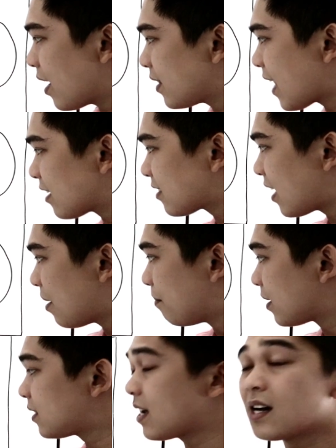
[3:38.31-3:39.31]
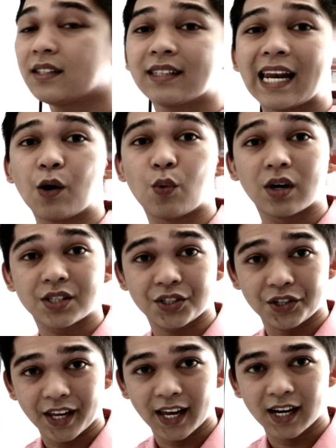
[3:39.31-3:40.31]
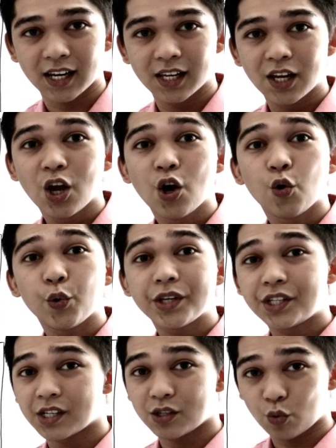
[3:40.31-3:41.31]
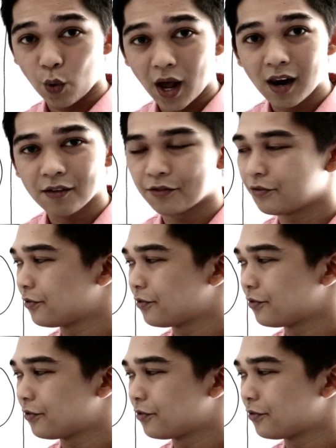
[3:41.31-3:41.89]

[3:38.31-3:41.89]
nasa labas ng dalawang circle, which is 12.